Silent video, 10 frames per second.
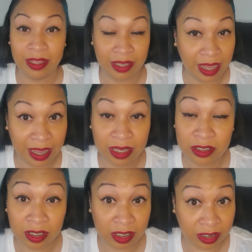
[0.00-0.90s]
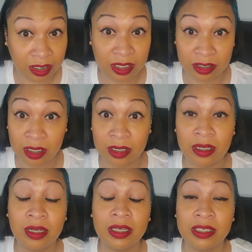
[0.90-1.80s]
Yeah, he's gonna
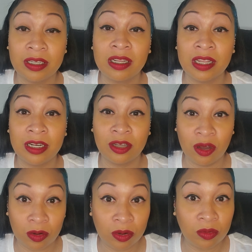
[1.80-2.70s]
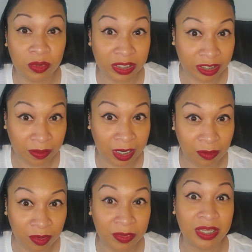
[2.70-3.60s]
let it go with the Gemini
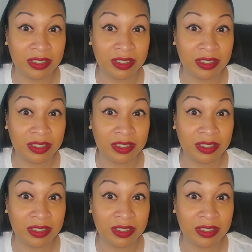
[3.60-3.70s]
woman.